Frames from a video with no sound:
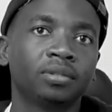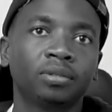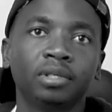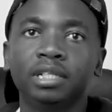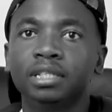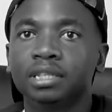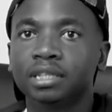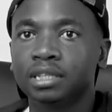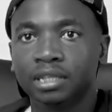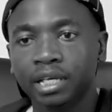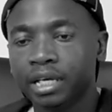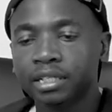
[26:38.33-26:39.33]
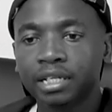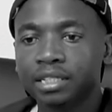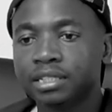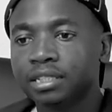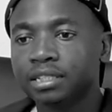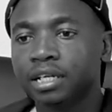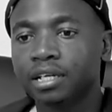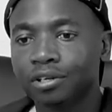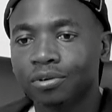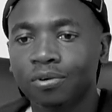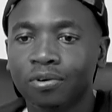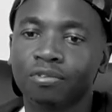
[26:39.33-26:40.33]
So it then doesn't
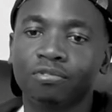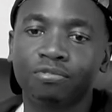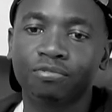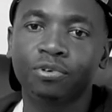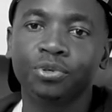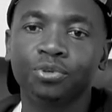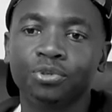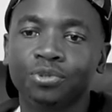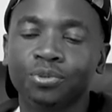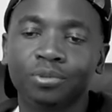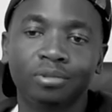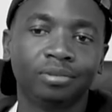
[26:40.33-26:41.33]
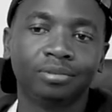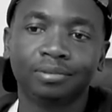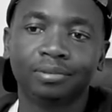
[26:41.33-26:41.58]
take long for you to...